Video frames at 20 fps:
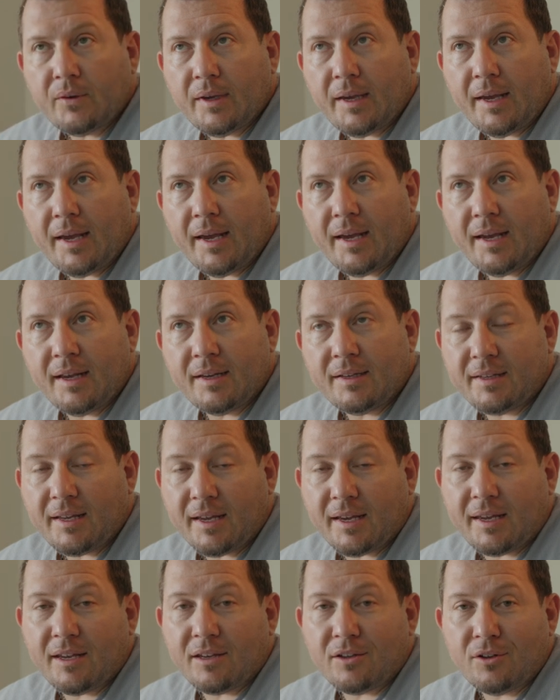And
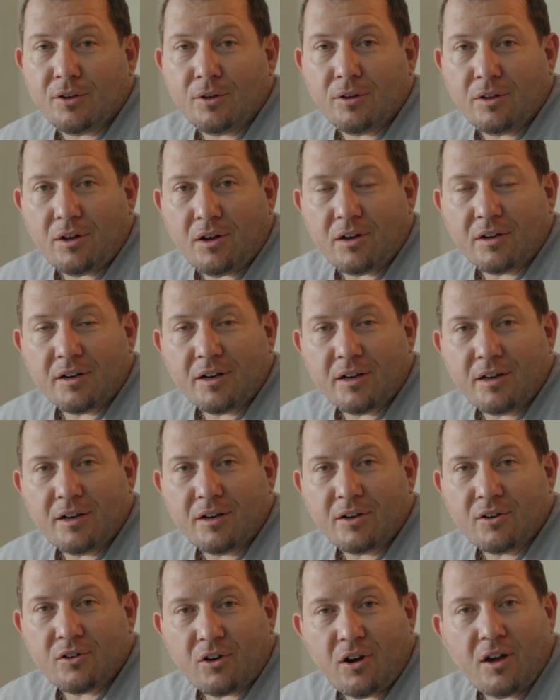they can no
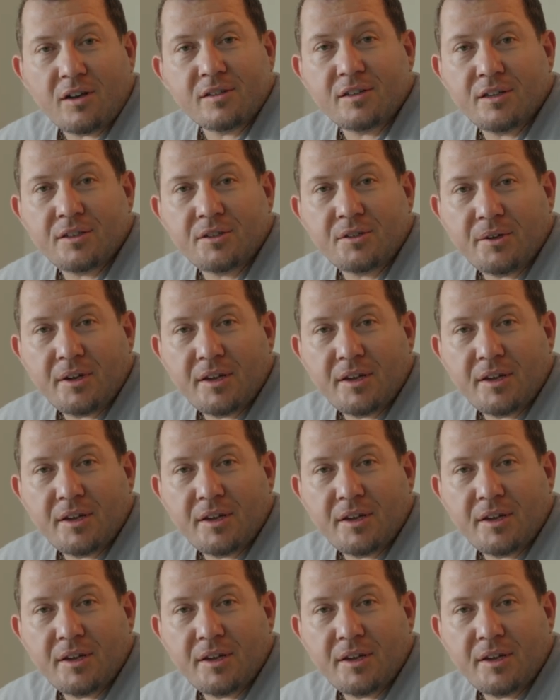longer cross into